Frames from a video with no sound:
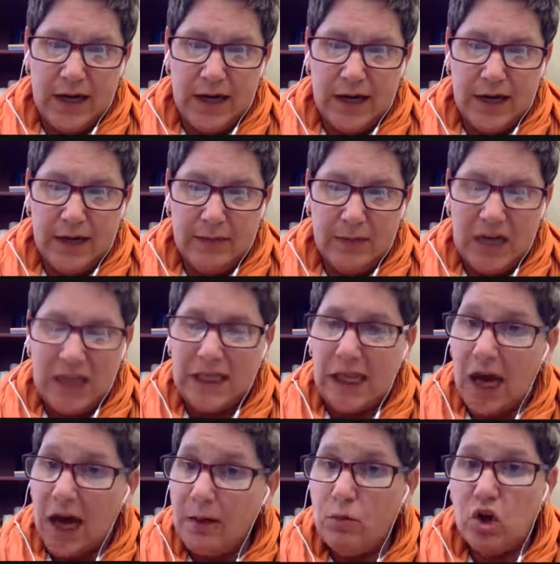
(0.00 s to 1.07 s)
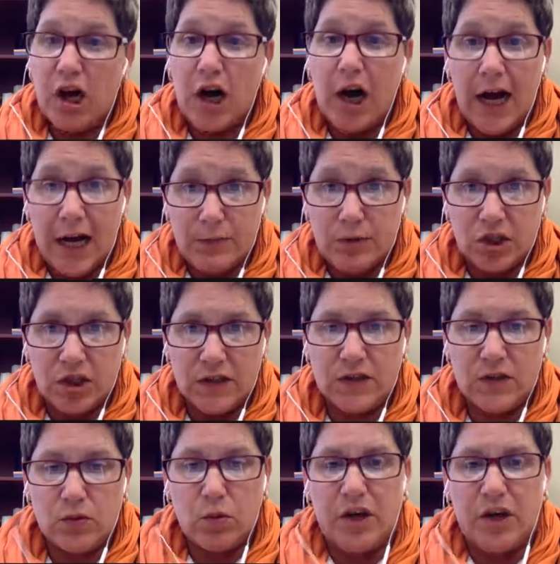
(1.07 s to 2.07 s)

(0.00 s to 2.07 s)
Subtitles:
a lot more options